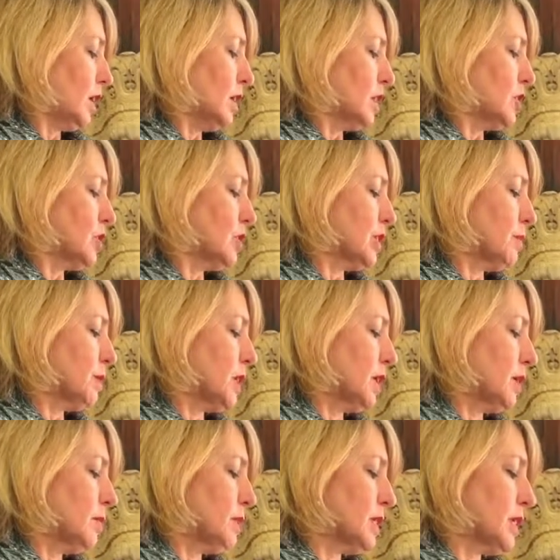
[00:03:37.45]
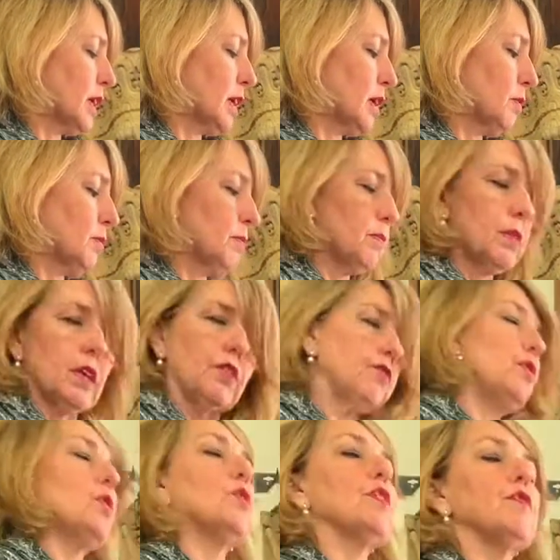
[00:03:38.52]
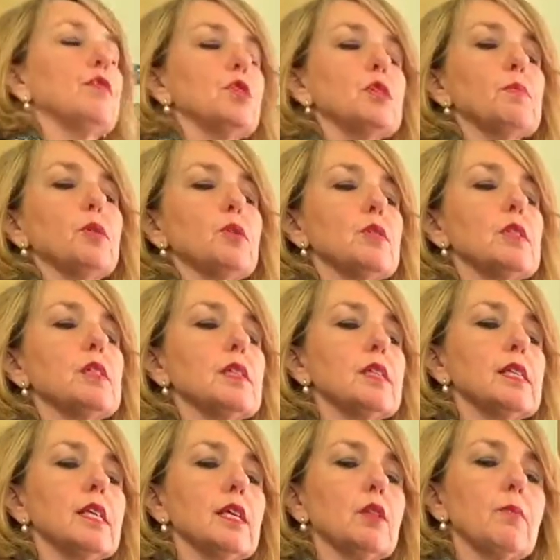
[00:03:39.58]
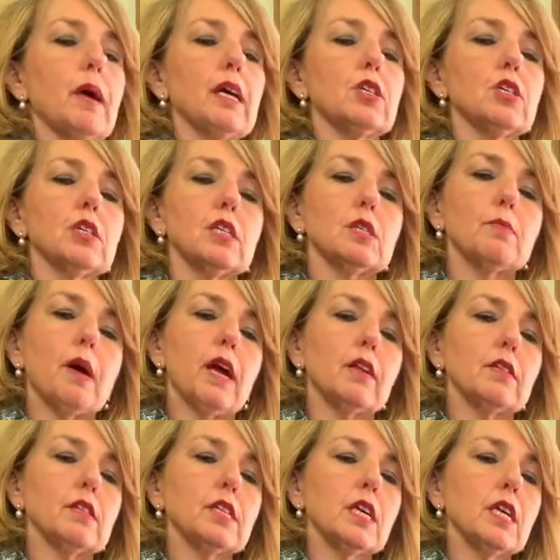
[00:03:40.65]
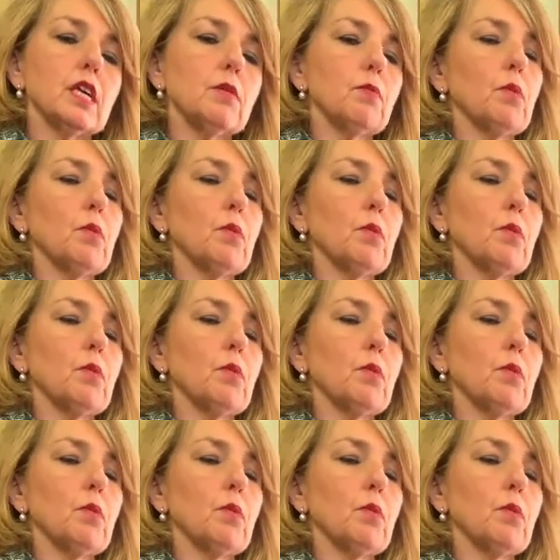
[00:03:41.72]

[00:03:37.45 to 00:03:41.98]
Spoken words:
So sometimes if you're the first person seeing the patient as part of the team,